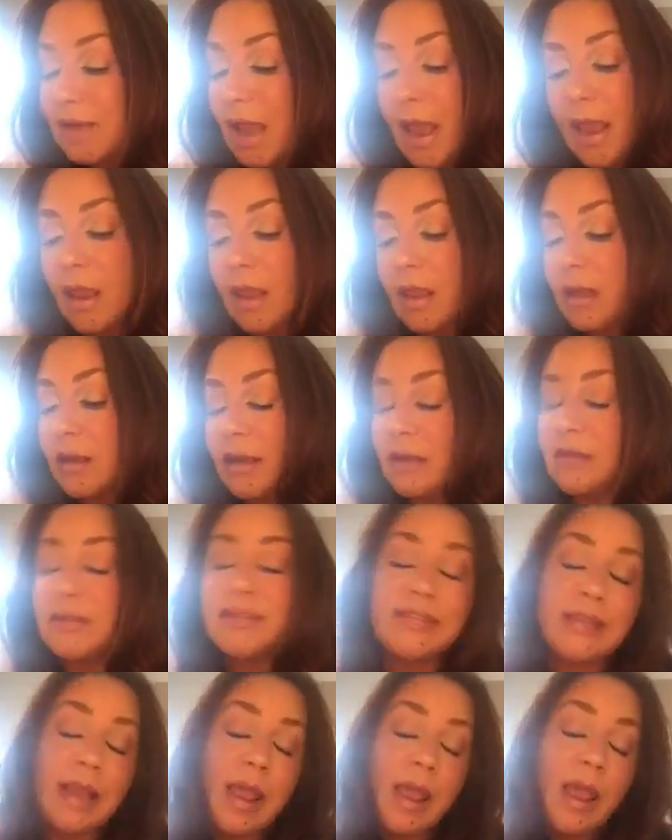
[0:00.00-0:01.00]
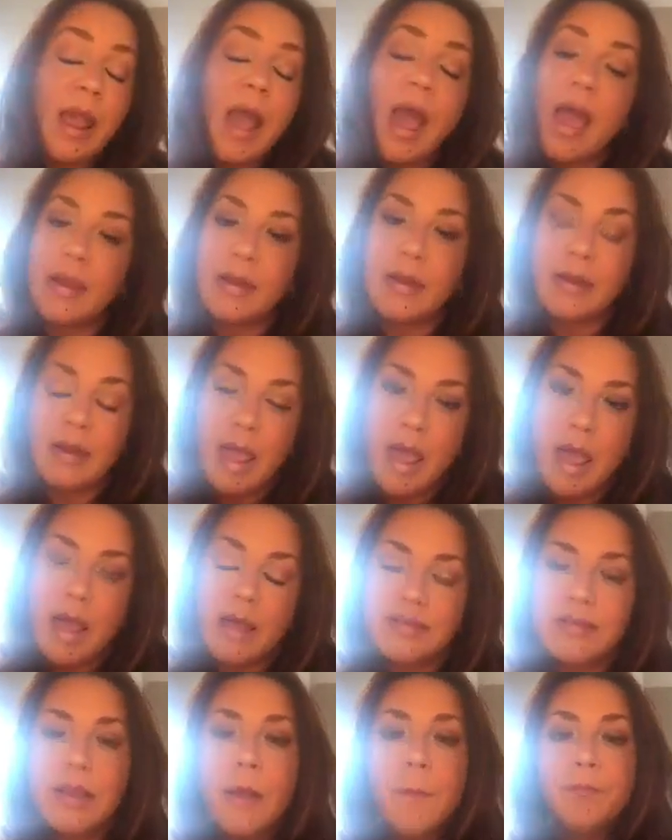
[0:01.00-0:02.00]
He didn't say, I didn't
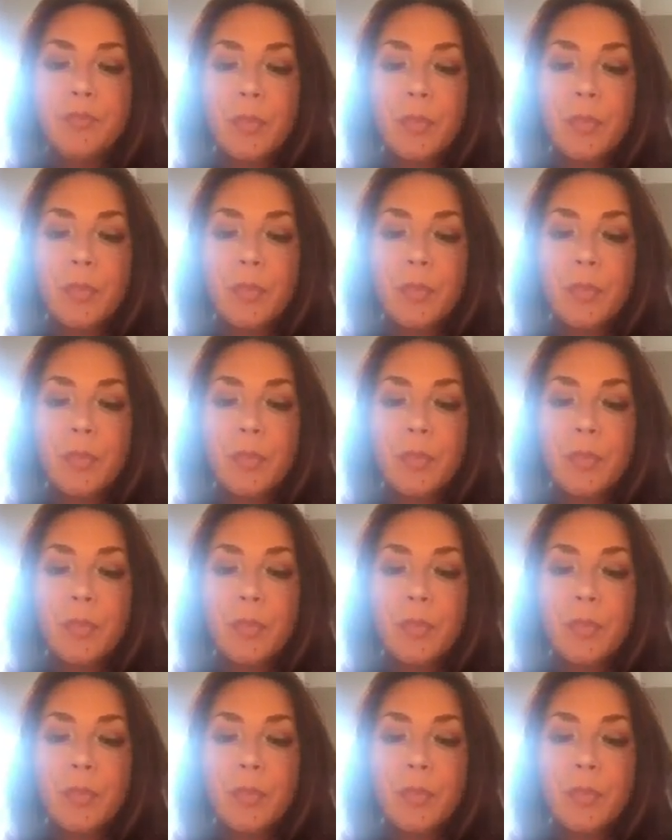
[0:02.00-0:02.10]
ask.